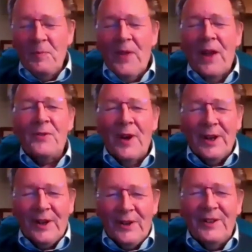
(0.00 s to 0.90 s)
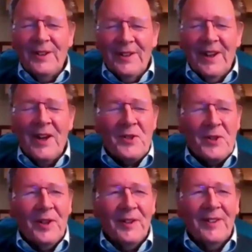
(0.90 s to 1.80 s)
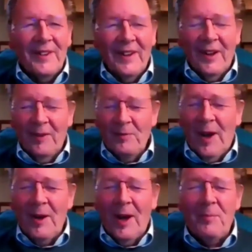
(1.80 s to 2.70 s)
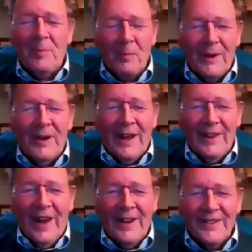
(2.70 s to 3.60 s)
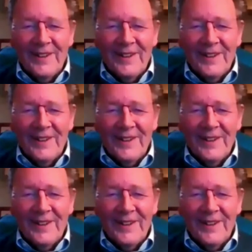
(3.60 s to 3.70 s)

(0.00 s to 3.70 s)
That's very good. Yes, I probably like that.